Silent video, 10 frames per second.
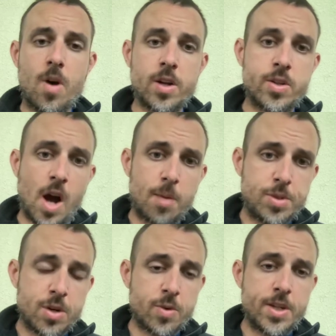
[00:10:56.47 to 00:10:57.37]

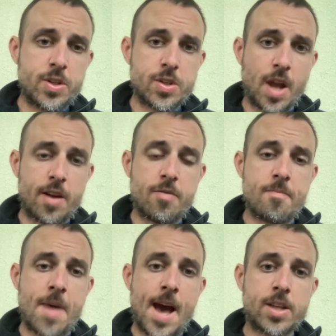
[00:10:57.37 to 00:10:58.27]
adoption reaches kind of
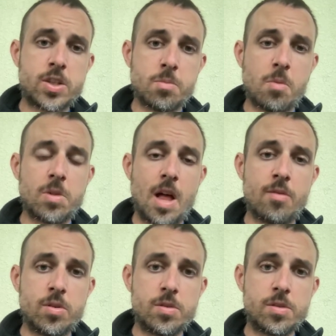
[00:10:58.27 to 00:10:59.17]
maximum
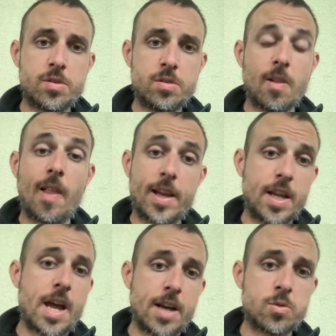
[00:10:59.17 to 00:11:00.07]
levels like
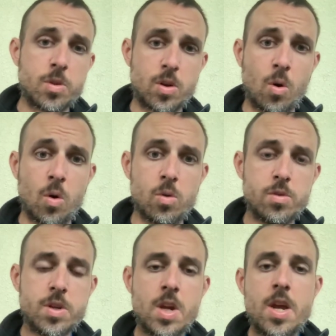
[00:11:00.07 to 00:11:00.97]
it has with gold,